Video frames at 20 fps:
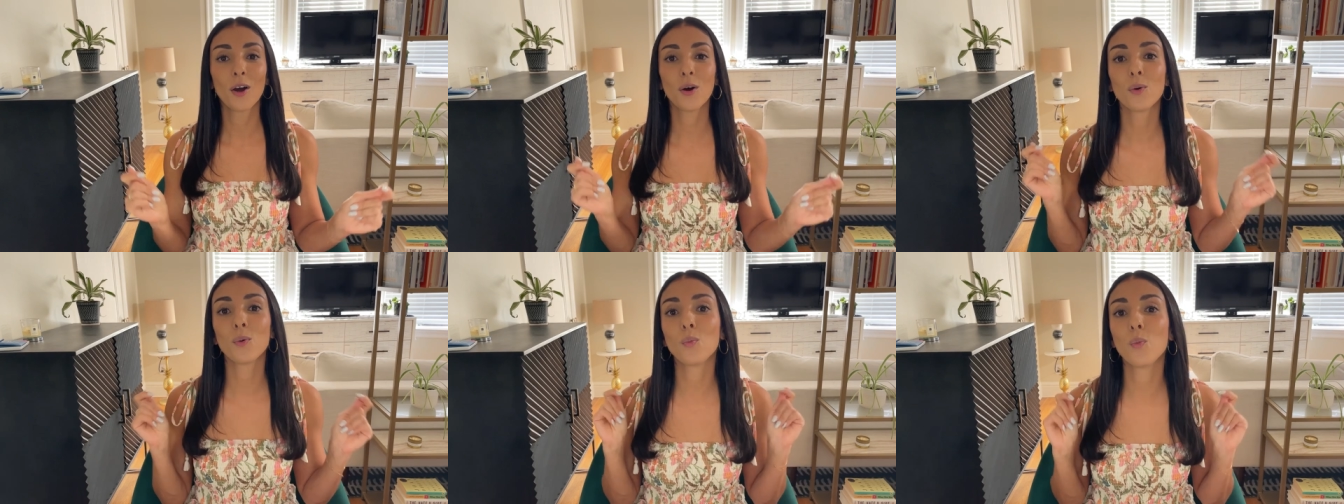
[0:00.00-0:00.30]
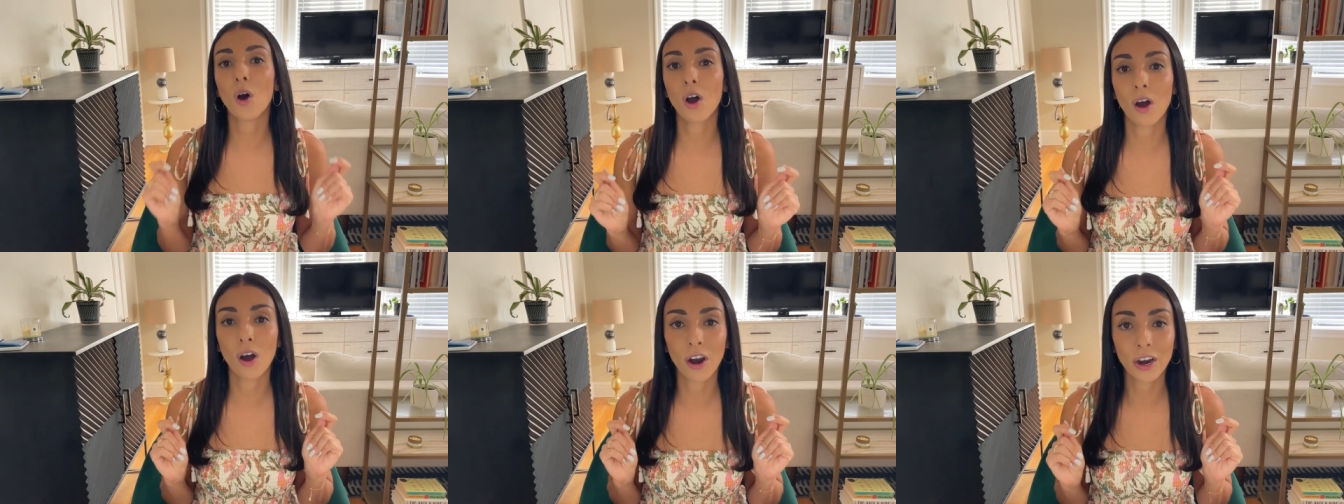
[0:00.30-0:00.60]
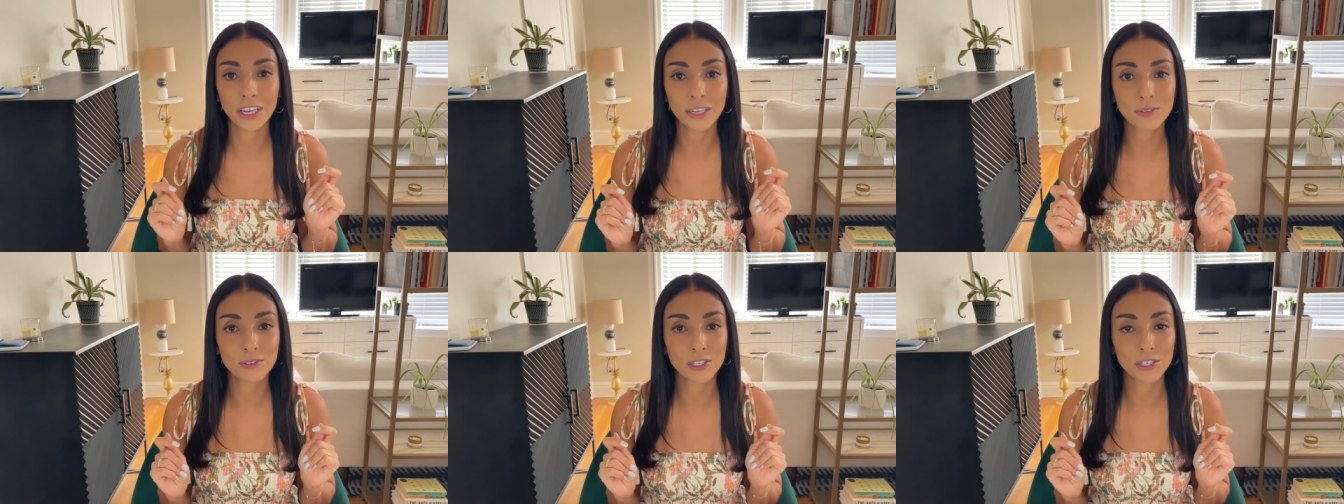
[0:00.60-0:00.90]
what are
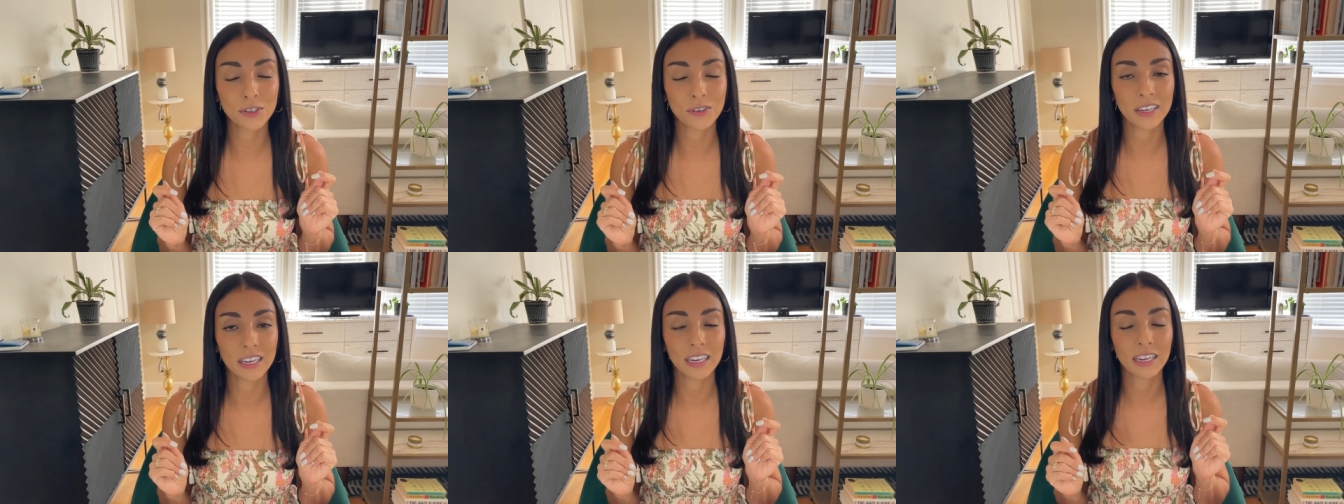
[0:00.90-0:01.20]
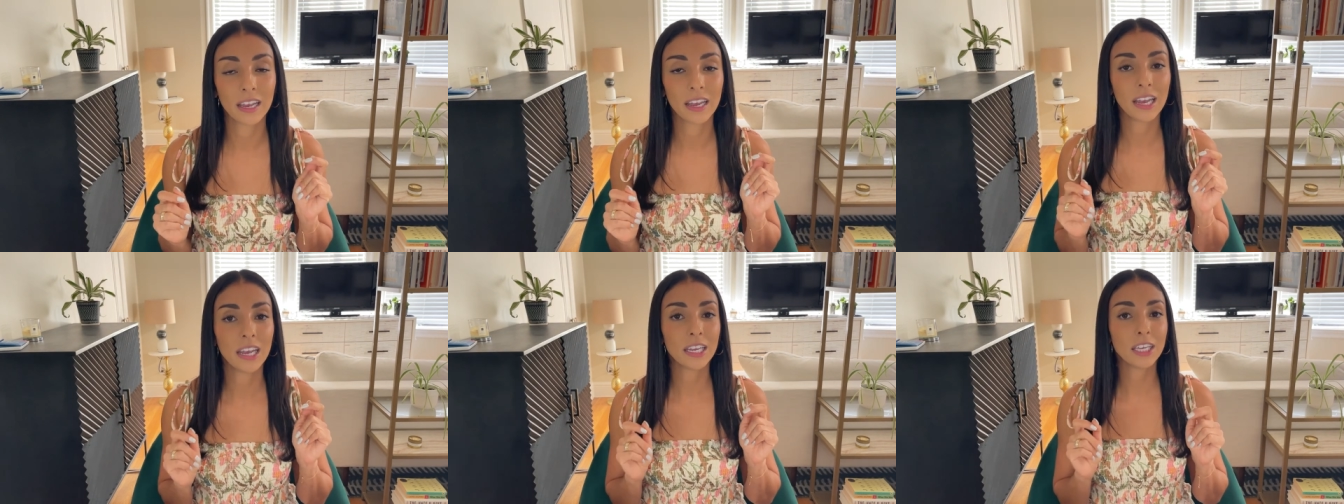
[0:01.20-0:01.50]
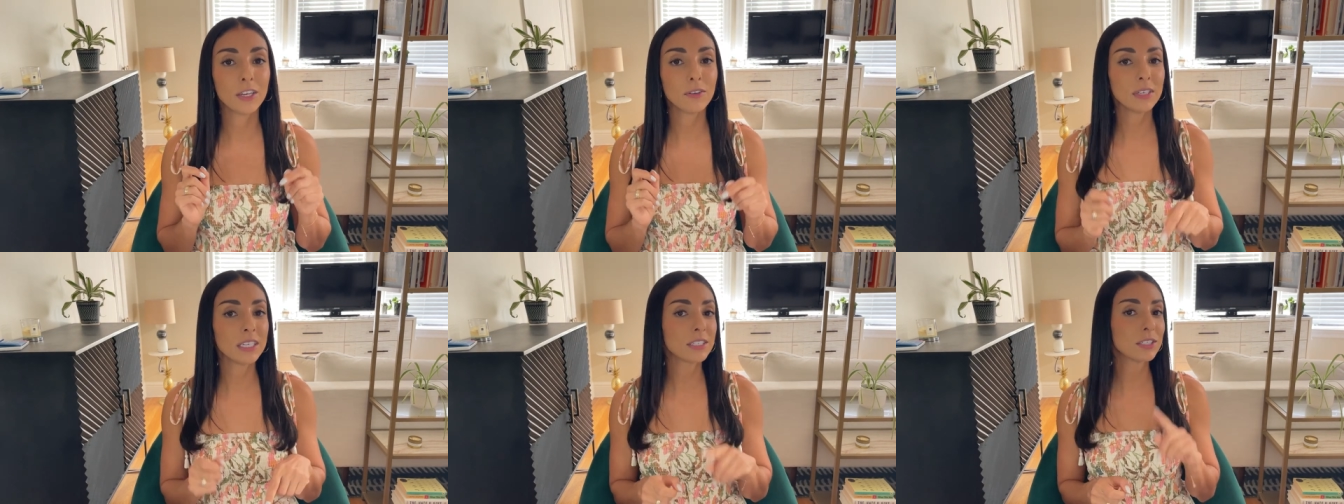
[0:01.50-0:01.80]
you doing?
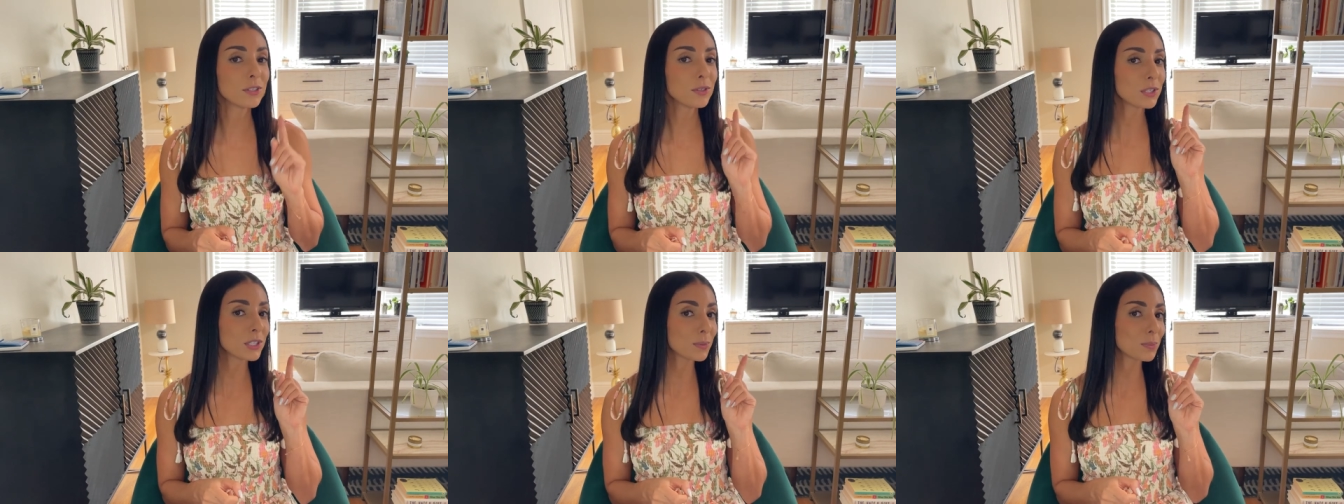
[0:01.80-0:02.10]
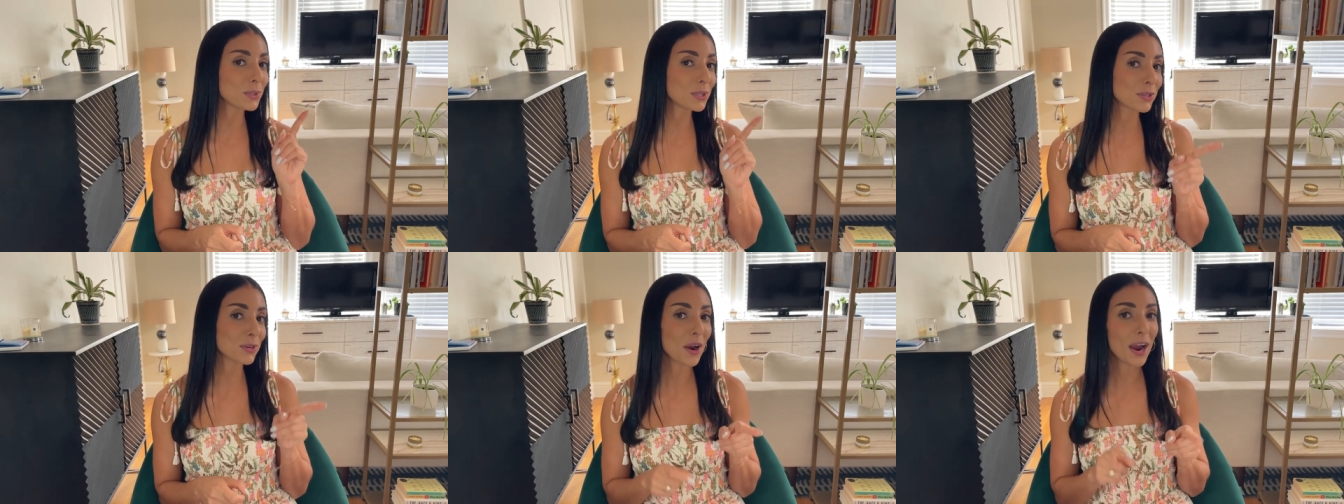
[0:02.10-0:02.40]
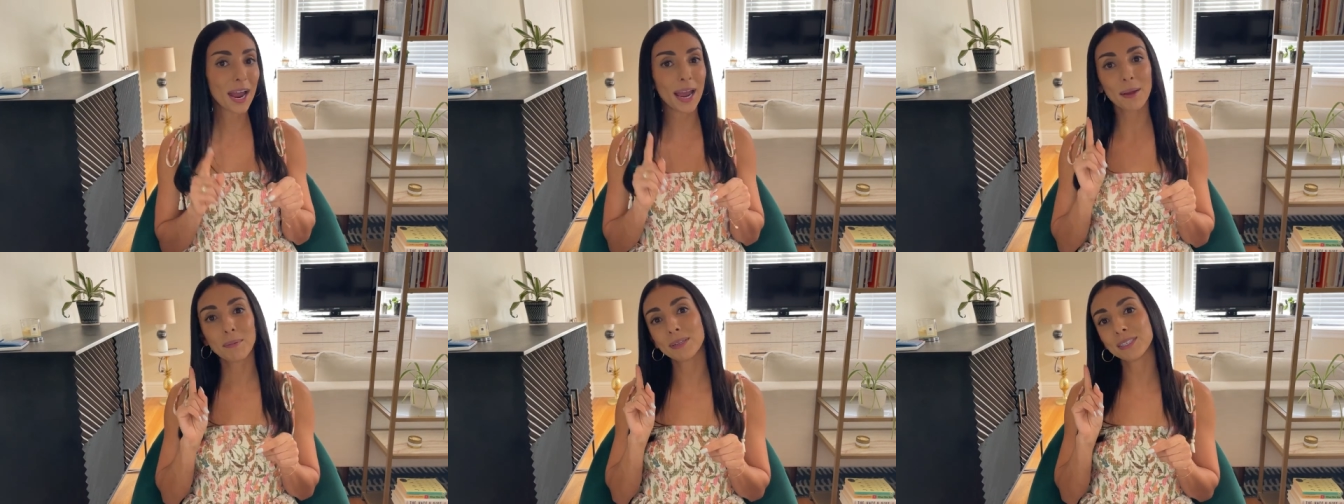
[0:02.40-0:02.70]
You need to
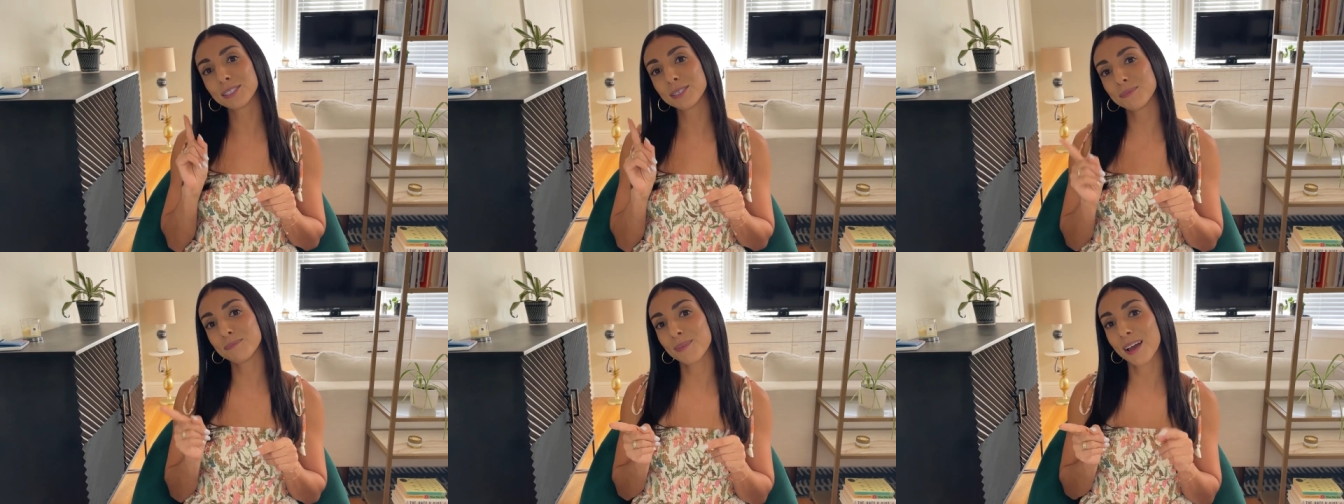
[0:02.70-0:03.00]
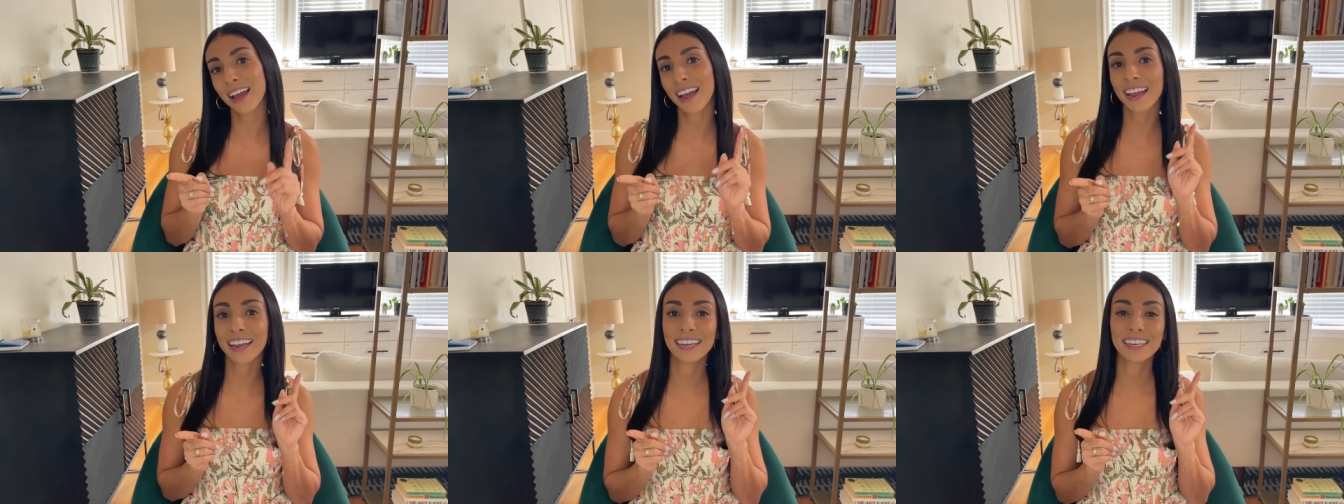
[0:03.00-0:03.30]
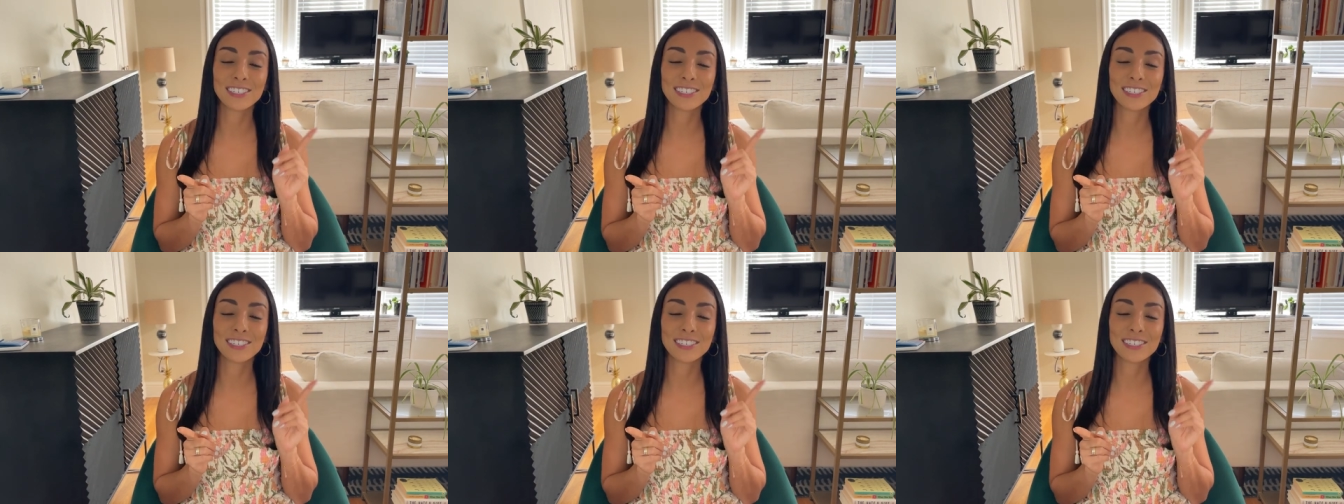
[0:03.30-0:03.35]
subscribe to my